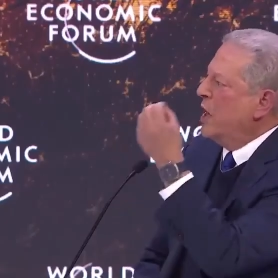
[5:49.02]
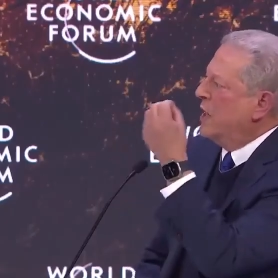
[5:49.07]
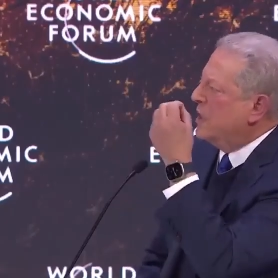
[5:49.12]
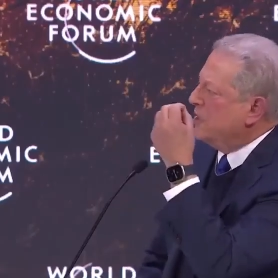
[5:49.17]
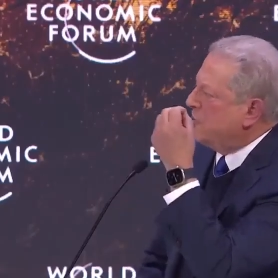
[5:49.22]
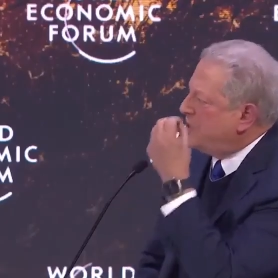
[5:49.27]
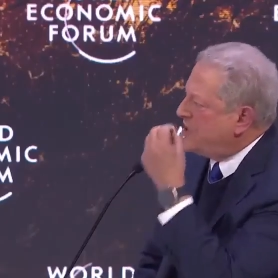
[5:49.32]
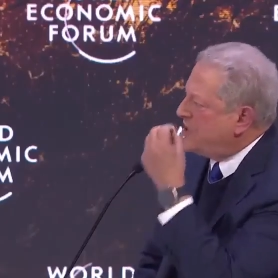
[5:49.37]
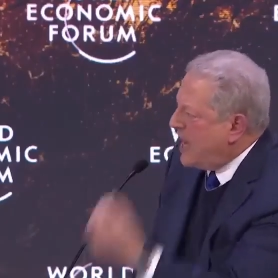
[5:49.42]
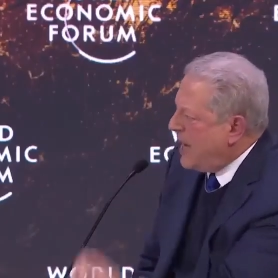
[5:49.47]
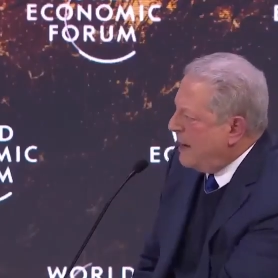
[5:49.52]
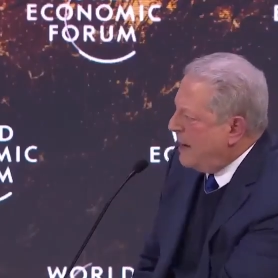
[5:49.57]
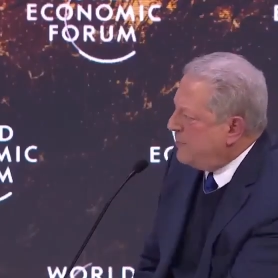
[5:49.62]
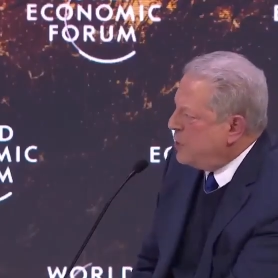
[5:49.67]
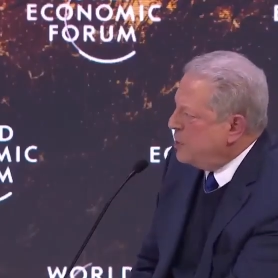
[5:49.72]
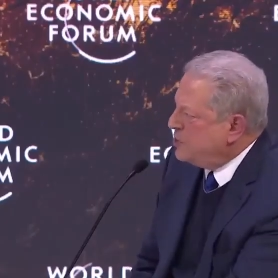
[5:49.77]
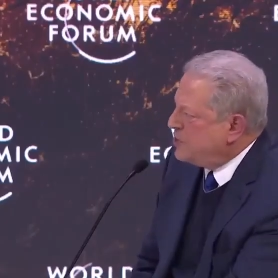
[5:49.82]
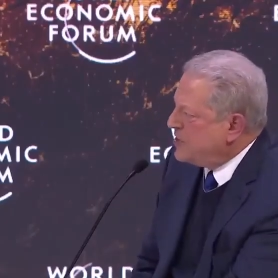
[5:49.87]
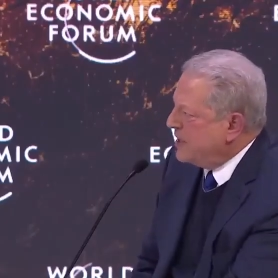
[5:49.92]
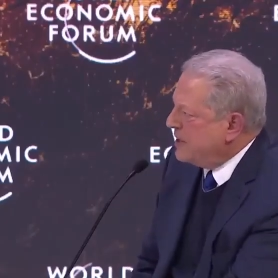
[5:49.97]
going to stop
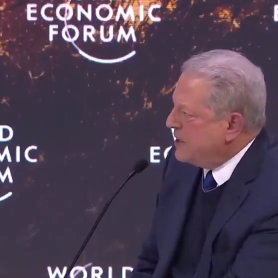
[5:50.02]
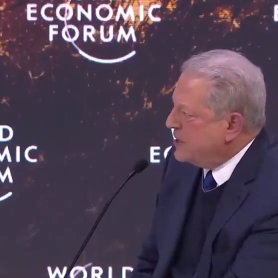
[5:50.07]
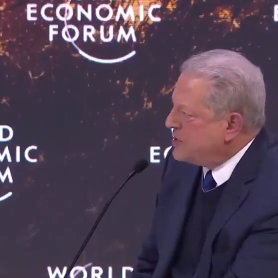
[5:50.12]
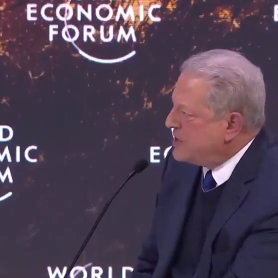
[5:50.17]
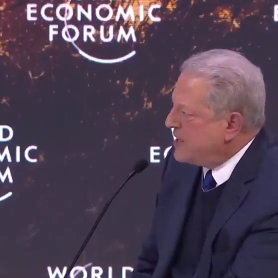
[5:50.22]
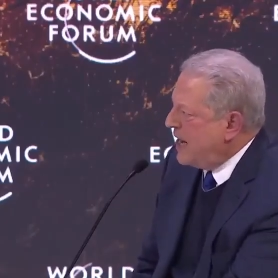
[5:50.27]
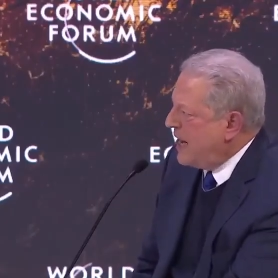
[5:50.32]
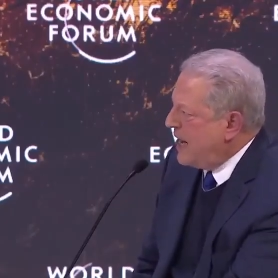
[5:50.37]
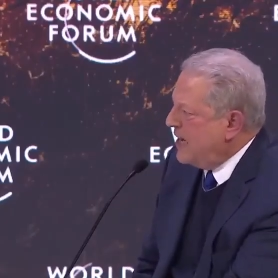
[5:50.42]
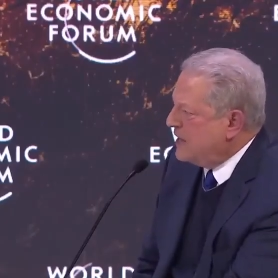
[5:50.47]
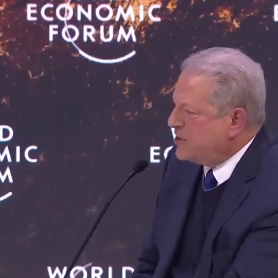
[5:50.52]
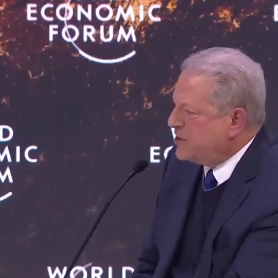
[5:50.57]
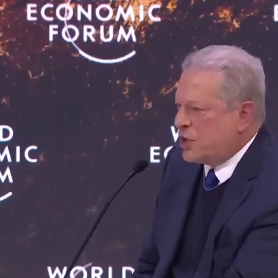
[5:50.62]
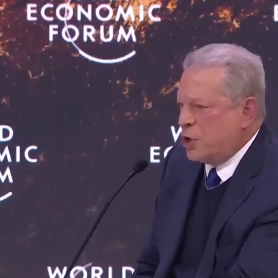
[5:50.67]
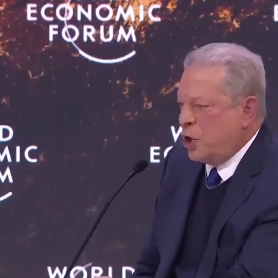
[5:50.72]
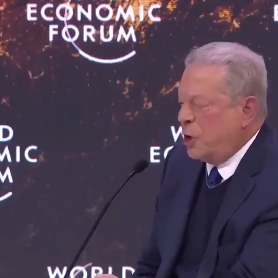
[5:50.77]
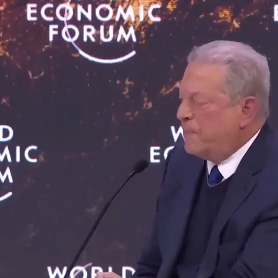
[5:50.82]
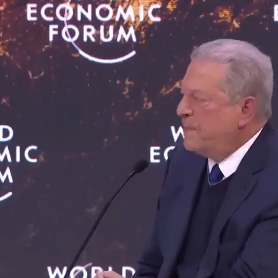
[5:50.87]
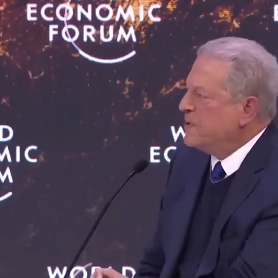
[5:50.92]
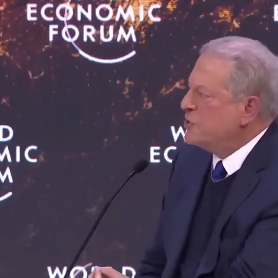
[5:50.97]
using the sky as
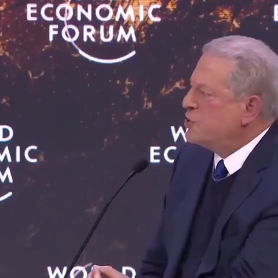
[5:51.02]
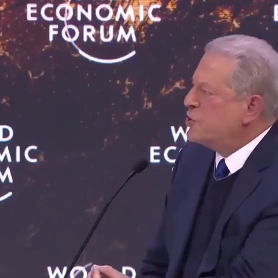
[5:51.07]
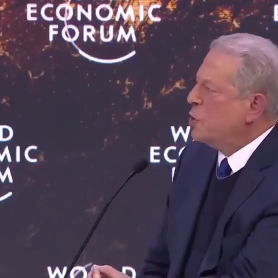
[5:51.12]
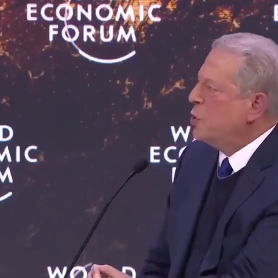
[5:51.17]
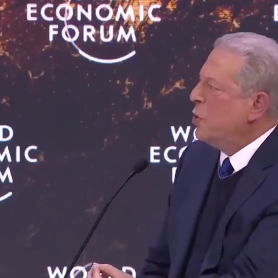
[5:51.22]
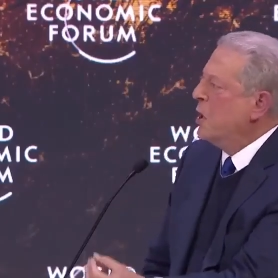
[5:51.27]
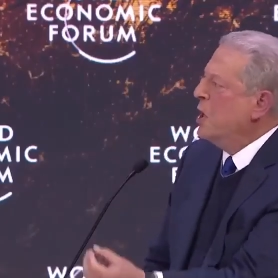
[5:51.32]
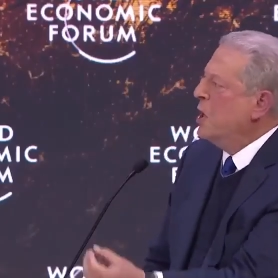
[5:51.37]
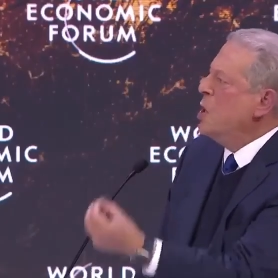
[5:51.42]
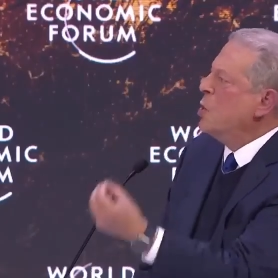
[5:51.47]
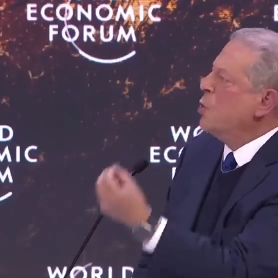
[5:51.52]
an open sewer.